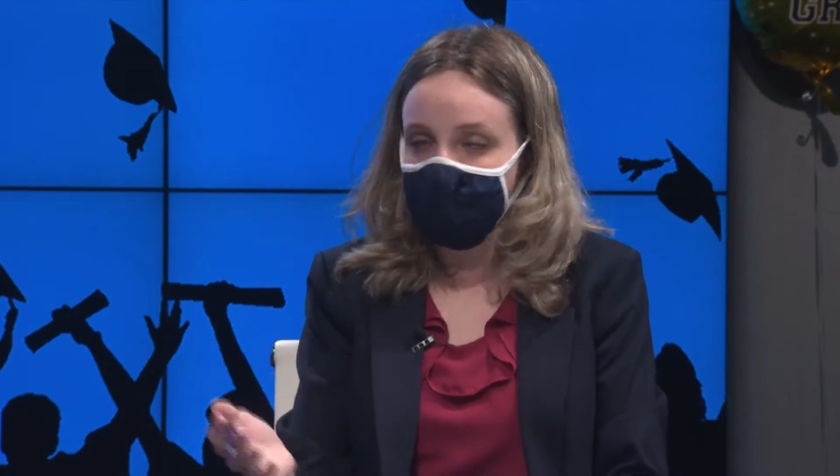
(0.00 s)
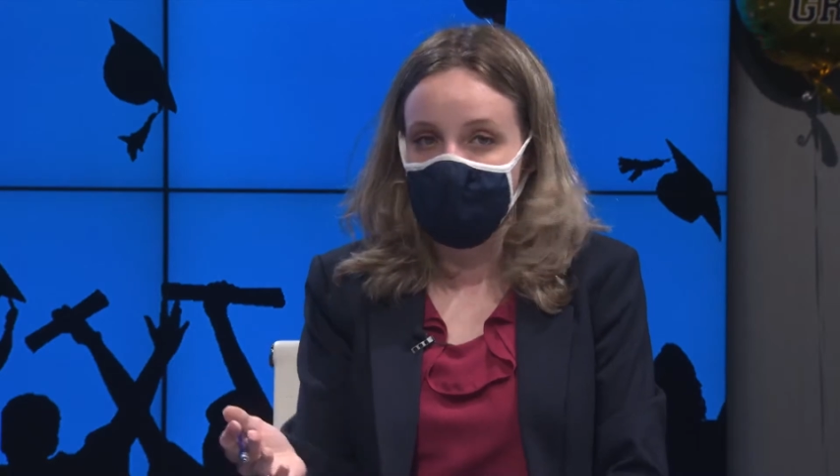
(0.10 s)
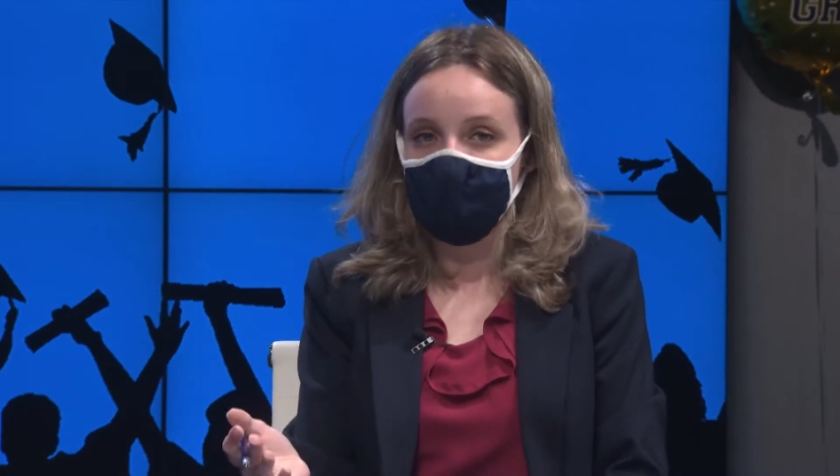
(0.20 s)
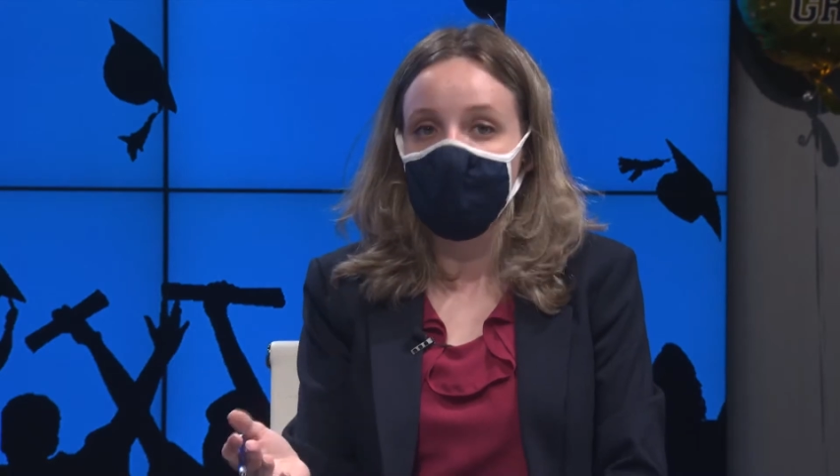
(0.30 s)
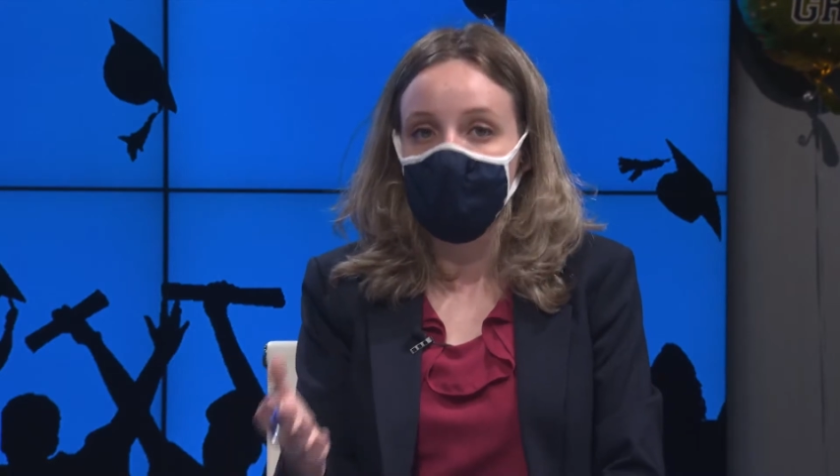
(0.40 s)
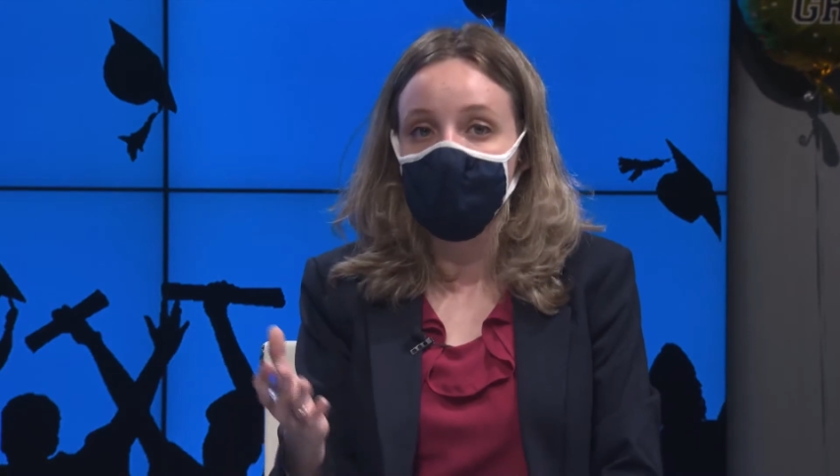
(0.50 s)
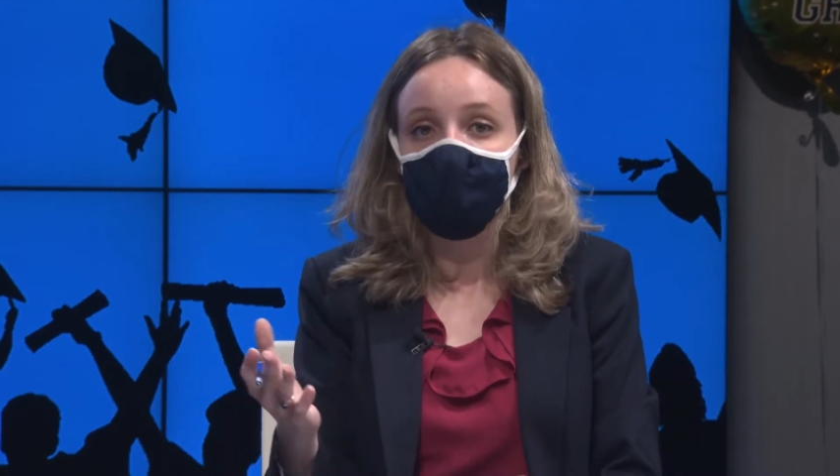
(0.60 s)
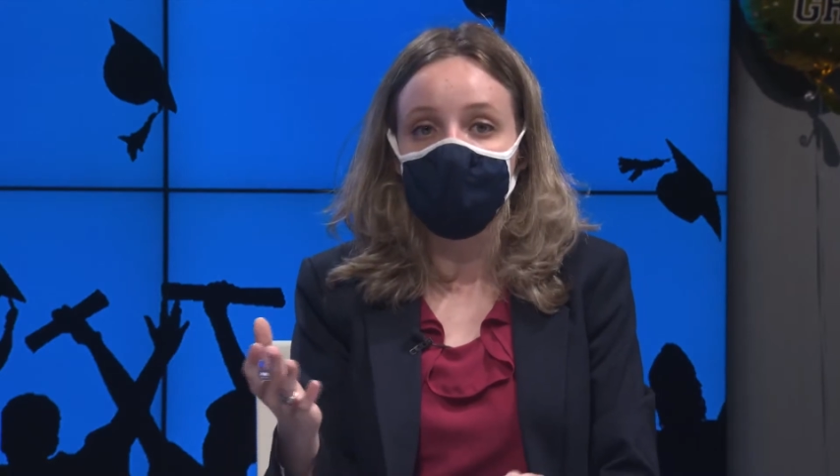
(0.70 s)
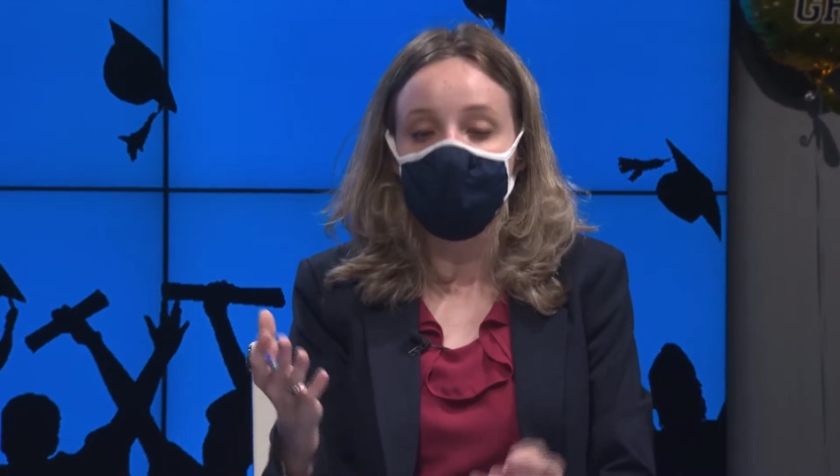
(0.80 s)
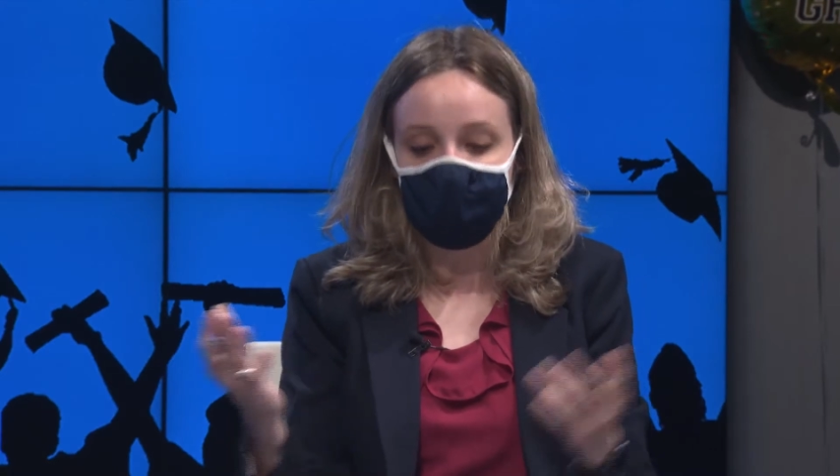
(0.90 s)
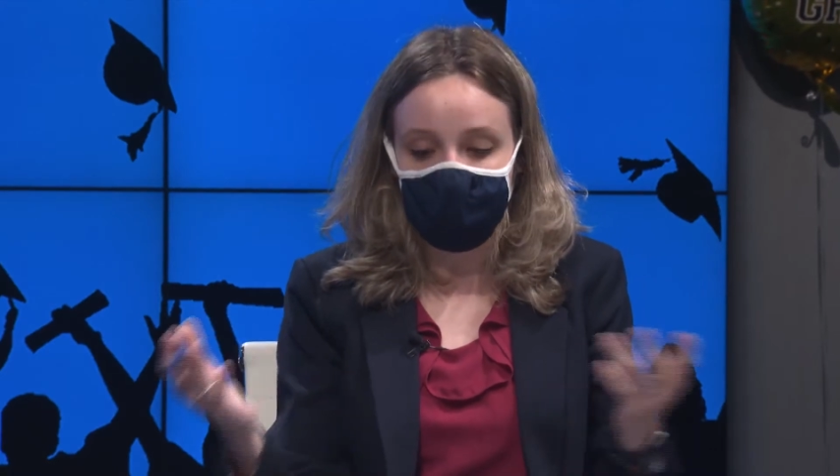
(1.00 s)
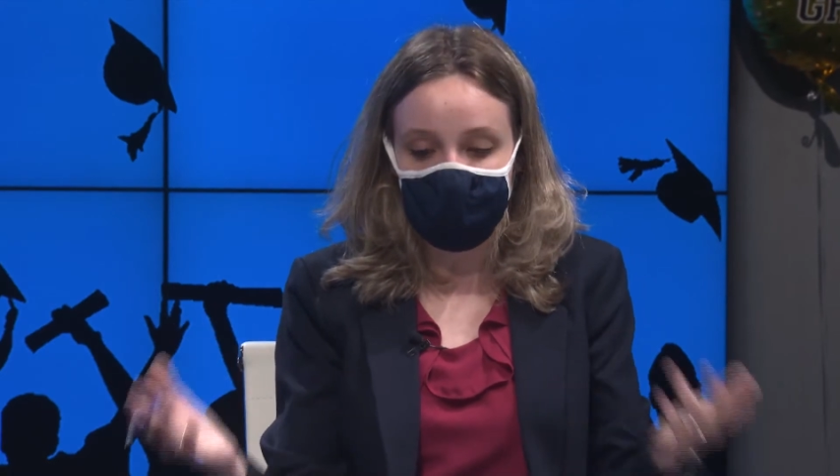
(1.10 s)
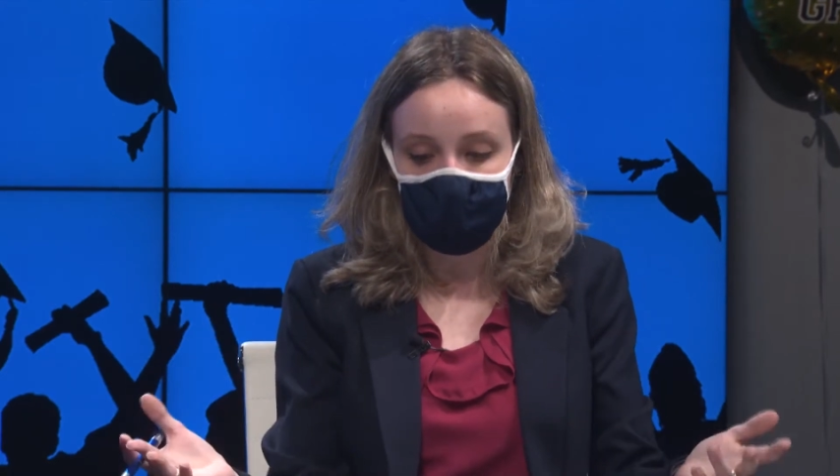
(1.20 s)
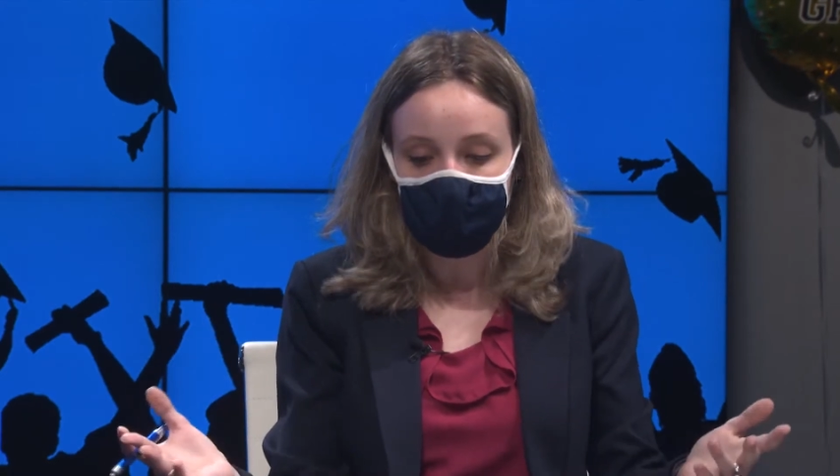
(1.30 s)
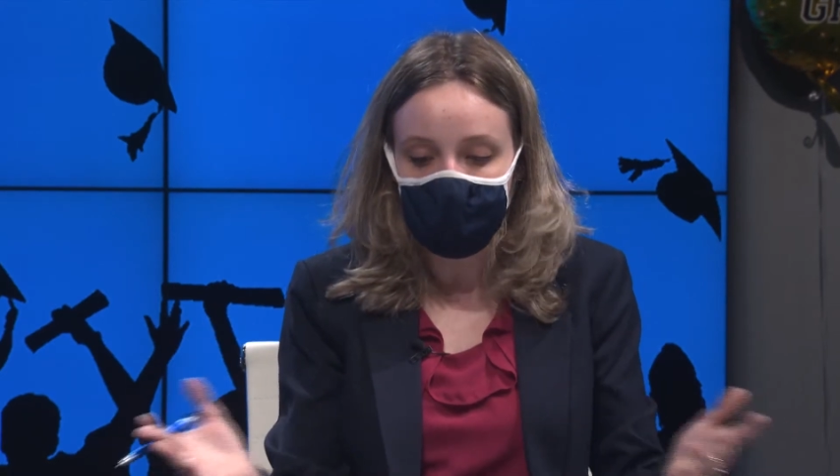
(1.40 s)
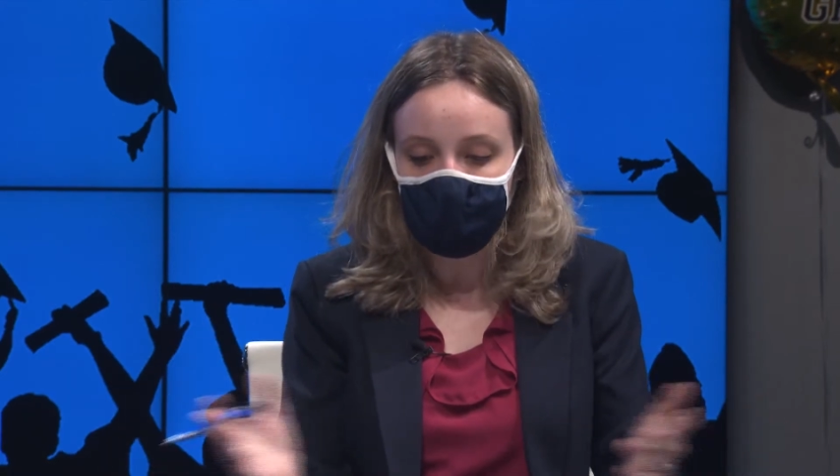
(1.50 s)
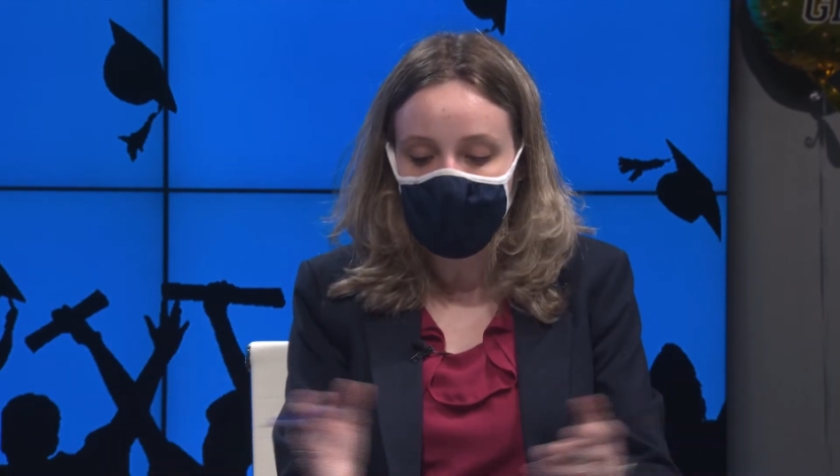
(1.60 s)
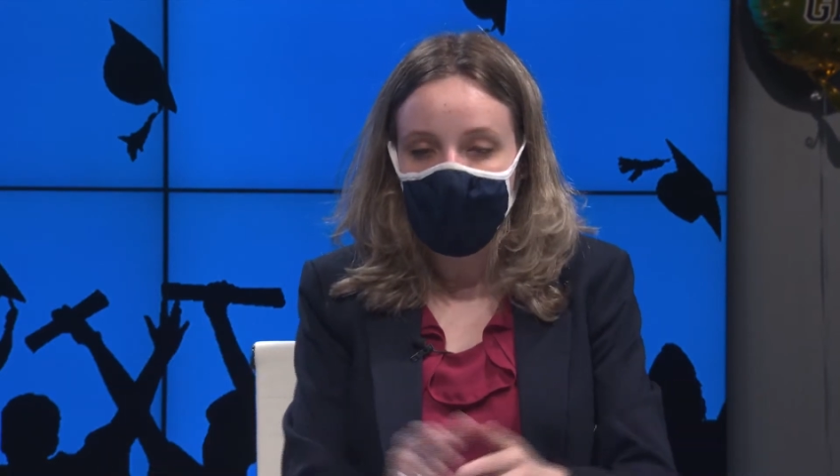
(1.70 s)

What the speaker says: way at the plate, and soon,